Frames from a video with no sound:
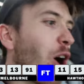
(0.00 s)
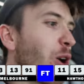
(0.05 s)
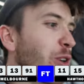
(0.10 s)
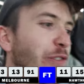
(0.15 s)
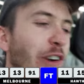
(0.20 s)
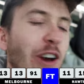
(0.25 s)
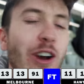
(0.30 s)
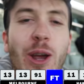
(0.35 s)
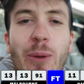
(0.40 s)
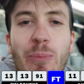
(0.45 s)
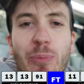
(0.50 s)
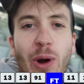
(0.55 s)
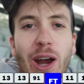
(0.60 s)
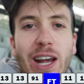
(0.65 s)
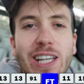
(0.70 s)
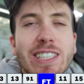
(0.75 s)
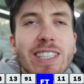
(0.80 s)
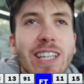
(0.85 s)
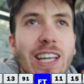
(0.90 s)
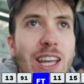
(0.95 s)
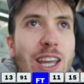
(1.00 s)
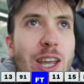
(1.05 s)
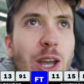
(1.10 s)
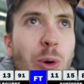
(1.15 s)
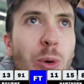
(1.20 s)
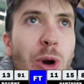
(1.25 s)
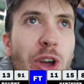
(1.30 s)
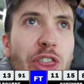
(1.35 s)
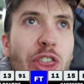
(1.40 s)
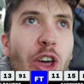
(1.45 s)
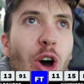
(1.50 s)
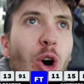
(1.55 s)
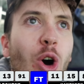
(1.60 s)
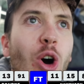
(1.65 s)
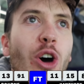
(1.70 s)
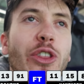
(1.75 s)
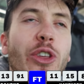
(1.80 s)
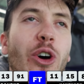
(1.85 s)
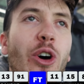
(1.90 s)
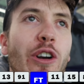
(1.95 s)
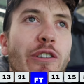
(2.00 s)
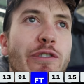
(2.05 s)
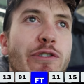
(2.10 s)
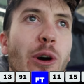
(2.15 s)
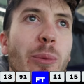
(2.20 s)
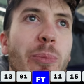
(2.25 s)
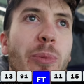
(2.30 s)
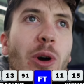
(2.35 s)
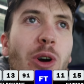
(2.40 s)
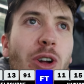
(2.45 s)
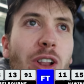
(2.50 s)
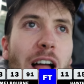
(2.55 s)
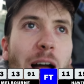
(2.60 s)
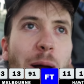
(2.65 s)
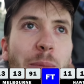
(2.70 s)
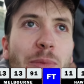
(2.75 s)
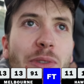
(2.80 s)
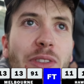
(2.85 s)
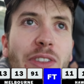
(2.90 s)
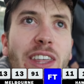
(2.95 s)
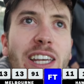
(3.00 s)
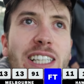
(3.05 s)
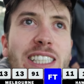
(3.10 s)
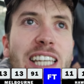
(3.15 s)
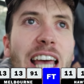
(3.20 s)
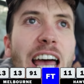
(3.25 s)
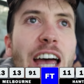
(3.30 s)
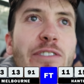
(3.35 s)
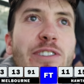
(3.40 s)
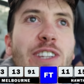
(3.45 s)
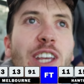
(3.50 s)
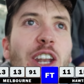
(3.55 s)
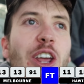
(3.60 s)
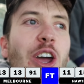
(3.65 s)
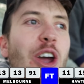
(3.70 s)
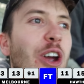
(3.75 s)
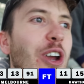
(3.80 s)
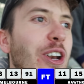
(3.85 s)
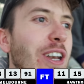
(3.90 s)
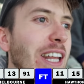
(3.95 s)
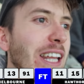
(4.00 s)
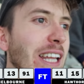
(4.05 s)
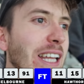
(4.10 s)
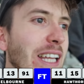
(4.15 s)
I was very impressed with the Hawthorn Football Club this afternoon.